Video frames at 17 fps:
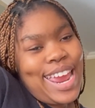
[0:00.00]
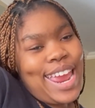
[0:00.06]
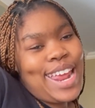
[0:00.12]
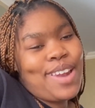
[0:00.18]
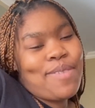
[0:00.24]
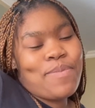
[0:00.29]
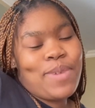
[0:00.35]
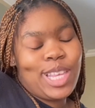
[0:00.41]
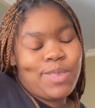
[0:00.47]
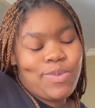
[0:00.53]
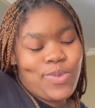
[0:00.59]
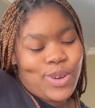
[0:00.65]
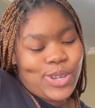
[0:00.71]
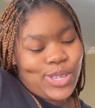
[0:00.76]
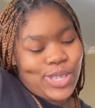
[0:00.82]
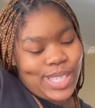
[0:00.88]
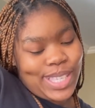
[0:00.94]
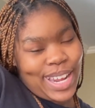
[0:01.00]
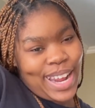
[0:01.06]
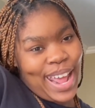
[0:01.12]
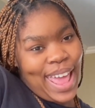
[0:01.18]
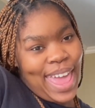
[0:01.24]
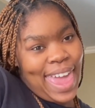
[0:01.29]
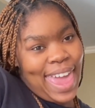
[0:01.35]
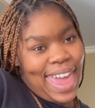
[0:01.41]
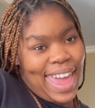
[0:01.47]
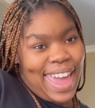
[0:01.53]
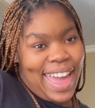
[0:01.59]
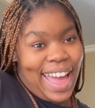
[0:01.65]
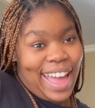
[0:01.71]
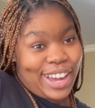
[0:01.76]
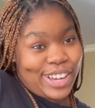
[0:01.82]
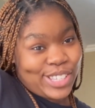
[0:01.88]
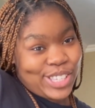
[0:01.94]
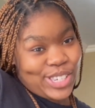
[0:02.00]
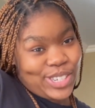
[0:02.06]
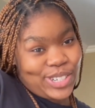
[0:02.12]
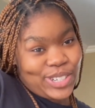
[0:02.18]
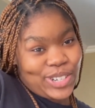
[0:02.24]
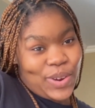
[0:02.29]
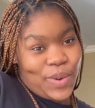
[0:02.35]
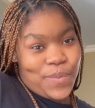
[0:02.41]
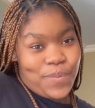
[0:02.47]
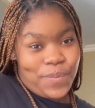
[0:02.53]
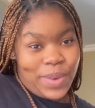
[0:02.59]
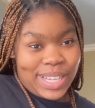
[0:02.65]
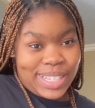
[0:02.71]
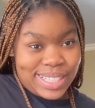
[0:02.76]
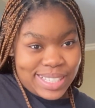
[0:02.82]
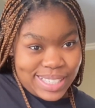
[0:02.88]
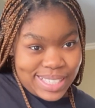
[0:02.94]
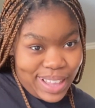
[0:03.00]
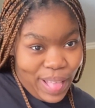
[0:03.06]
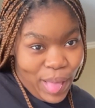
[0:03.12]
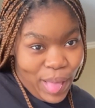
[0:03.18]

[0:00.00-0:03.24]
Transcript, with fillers: It makes me want to say, hey, I could steal your man's.